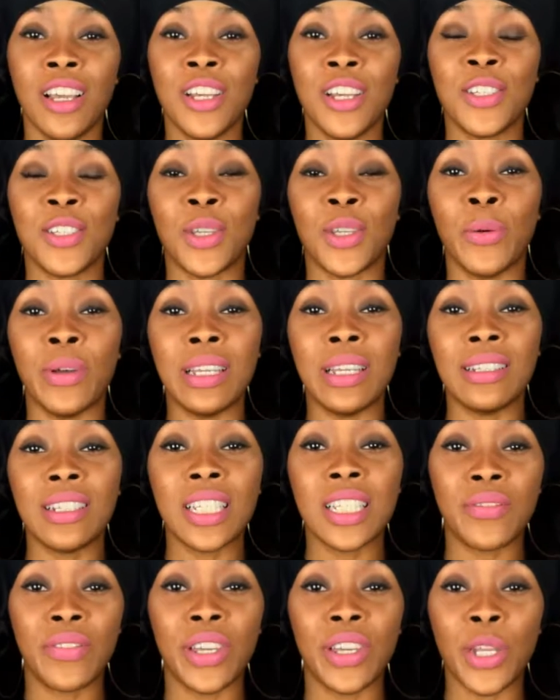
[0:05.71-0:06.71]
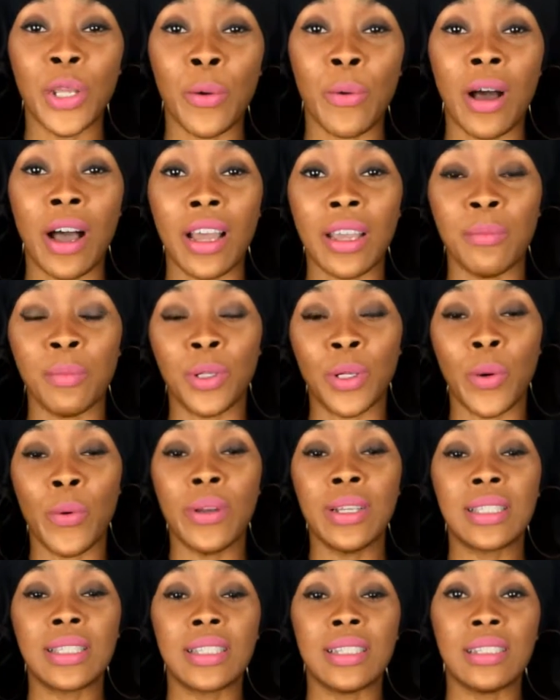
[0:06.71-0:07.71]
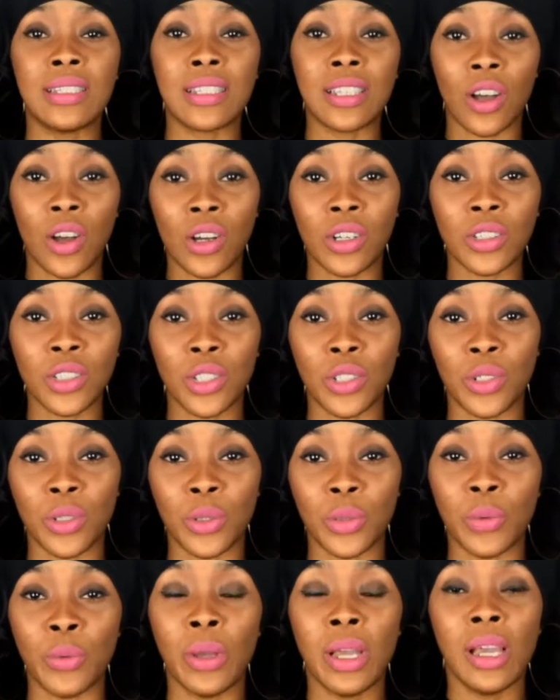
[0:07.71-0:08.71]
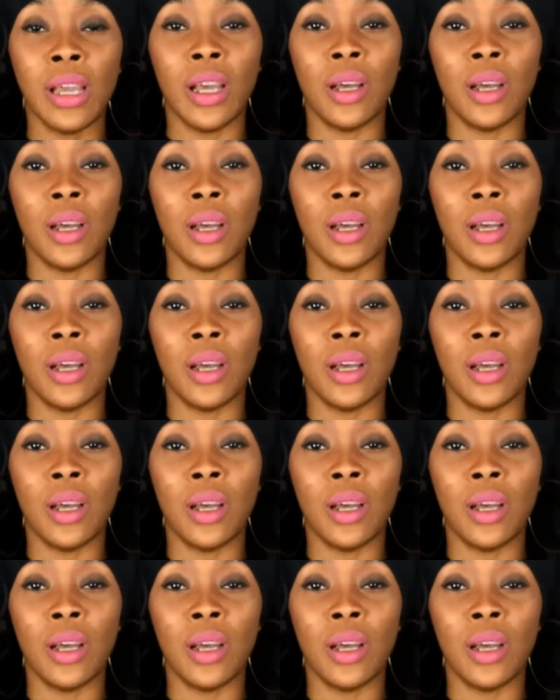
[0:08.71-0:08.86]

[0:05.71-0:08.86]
So in this video, I am going to talk to you